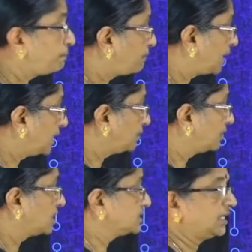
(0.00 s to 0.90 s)
plate we
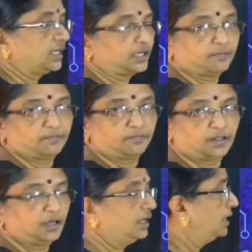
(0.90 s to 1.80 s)
can see
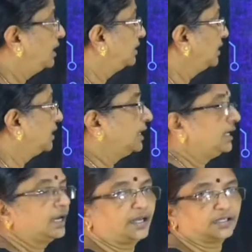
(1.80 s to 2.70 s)
the
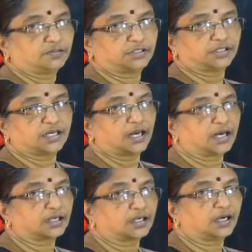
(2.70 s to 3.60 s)
green lines which is
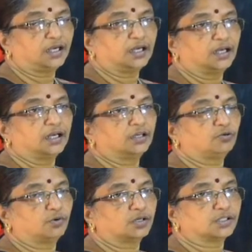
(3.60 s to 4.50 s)
directed
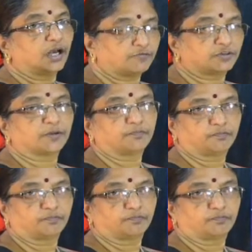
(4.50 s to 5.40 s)
towards the left.
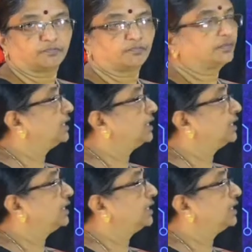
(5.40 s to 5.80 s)
That